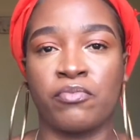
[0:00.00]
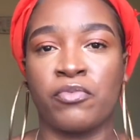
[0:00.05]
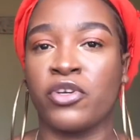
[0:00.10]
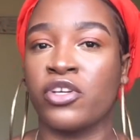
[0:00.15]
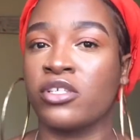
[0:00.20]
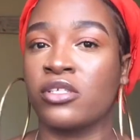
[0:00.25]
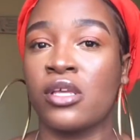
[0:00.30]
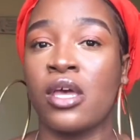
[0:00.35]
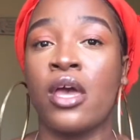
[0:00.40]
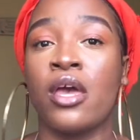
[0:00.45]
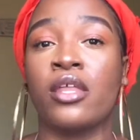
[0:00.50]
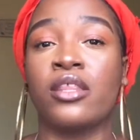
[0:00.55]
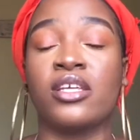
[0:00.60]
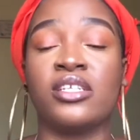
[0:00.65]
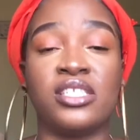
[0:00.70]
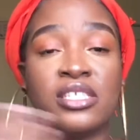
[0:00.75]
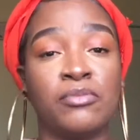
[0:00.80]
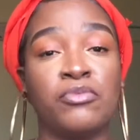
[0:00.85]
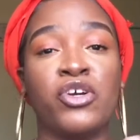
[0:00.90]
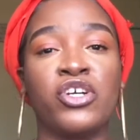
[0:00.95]
because the
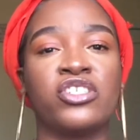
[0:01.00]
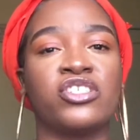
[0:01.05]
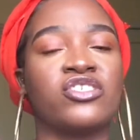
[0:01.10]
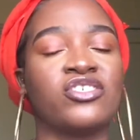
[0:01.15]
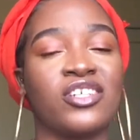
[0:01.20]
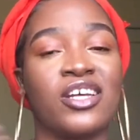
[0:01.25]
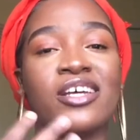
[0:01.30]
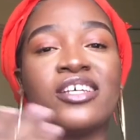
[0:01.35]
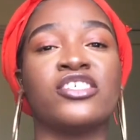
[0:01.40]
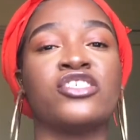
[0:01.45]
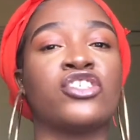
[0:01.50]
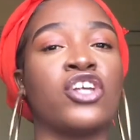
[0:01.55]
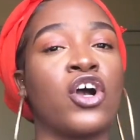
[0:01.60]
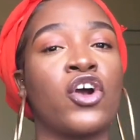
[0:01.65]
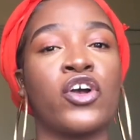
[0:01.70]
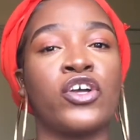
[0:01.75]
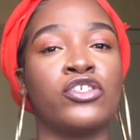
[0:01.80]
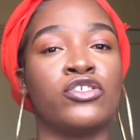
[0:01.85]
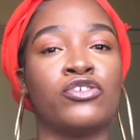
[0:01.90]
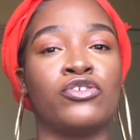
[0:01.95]
deep conditioner is not
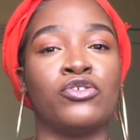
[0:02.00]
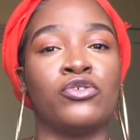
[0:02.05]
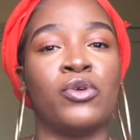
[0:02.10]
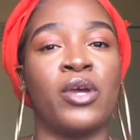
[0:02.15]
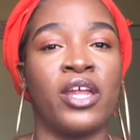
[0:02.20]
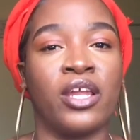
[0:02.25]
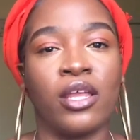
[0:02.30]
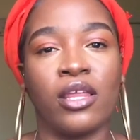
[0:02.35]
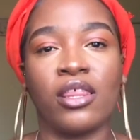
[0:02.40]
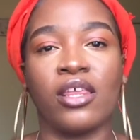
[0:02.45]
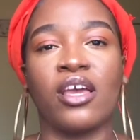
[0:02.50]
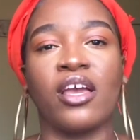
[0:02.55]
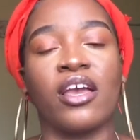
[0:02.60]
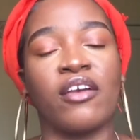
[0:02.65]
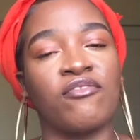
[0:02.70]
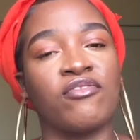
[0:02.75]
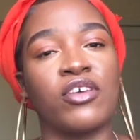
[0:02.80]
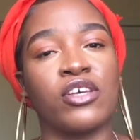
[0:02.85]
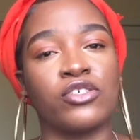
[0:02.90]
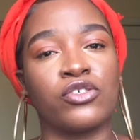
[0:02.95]
going to do anything
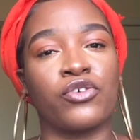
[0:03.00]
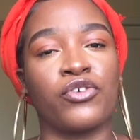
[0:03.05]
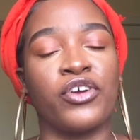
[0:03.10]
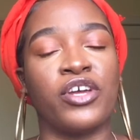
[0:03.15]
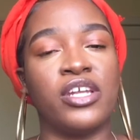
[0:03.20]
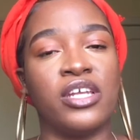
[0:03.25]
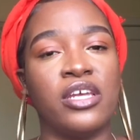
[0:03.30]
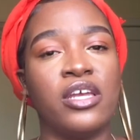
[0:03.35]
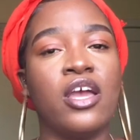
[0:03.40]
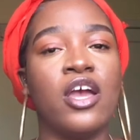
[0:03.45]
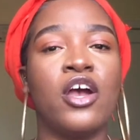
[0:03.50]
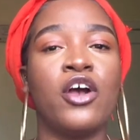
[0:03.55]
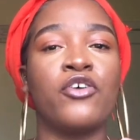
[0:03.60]
if there's already